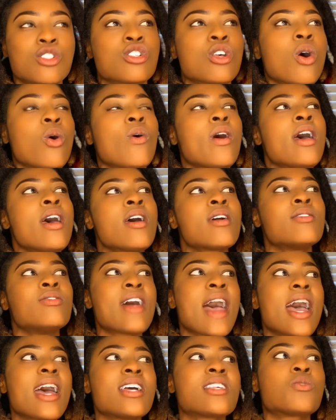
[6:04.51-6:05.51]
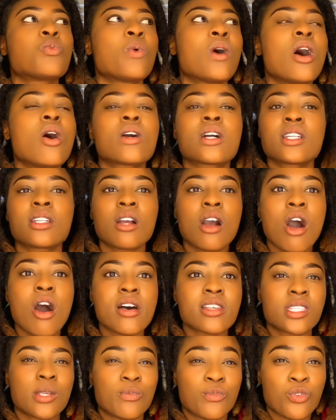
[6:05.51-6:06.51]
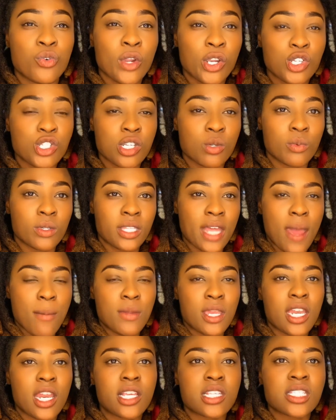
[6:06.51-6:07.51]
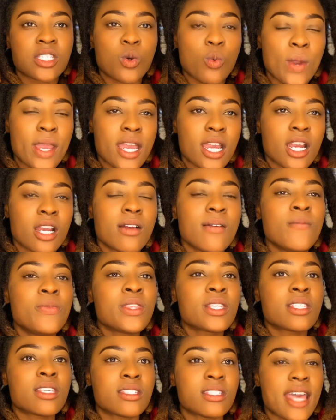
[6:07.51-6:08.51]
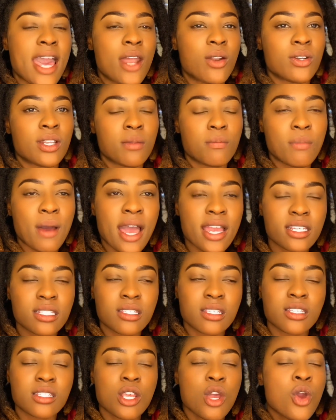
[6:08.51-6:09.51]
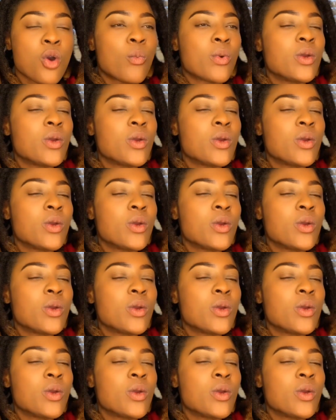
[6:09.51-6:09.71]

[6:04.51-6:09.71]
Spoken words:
So that as well could cause some friction with that being a square to Saturn and Pisces.